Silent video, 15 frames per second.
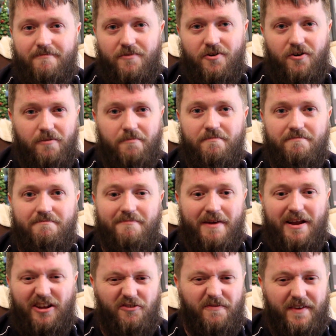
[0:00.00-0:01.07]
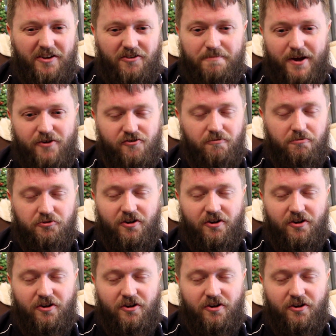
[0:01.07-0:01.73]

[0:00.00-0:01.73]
not anything special.